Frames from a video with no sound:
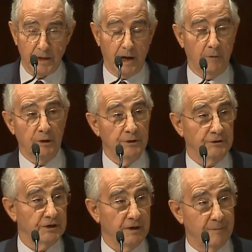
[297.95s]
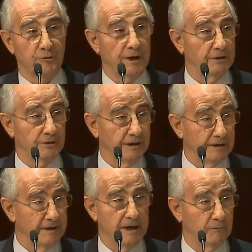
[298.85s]
I will not elaborate on
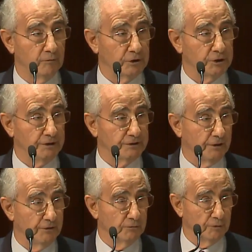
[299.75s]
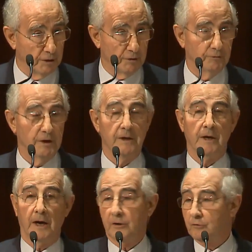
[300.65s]
India, which is on the road.
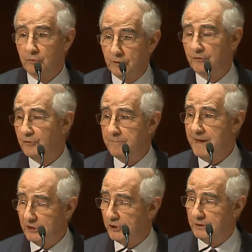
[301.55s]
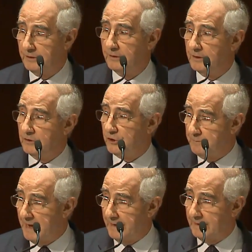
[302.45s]
I could also mention
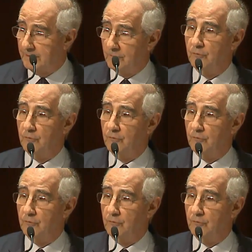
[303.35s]
Japan,